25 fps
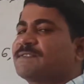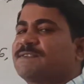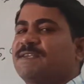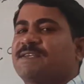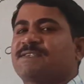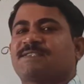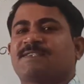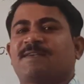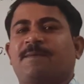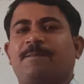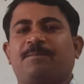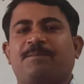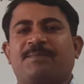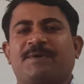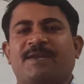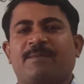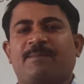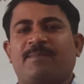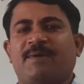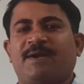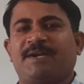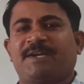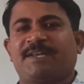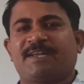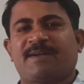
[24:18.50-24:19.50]

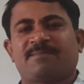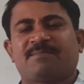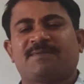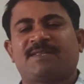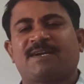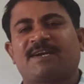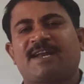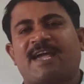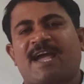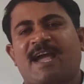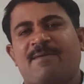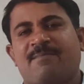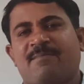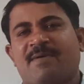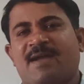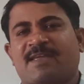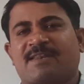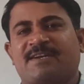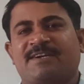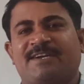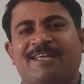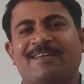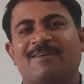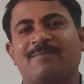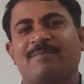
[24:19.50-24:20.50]
susceptibility of the
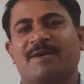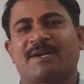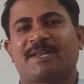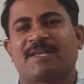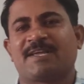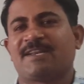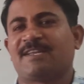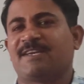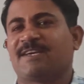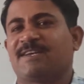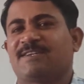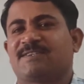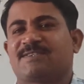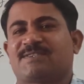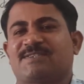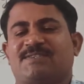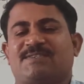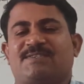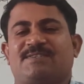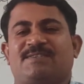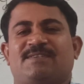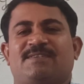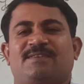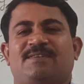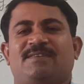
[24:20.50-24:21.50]
diamagnetic materials?
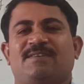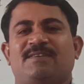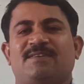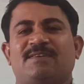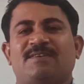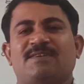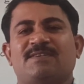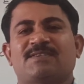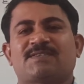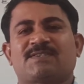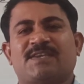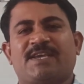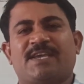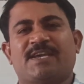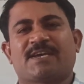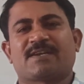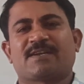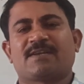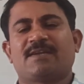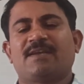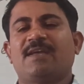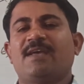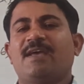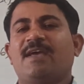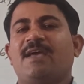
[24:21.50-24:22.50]
See here.
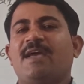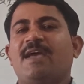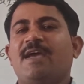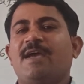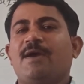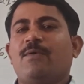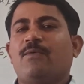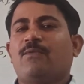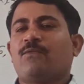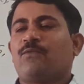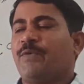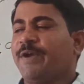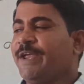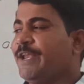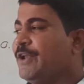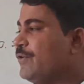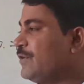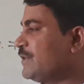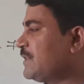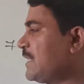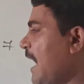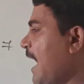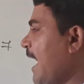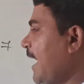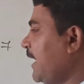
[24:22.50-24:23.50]
We
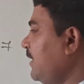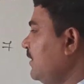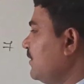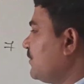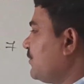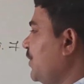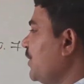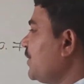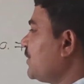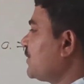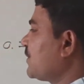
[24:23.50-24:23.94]
know that this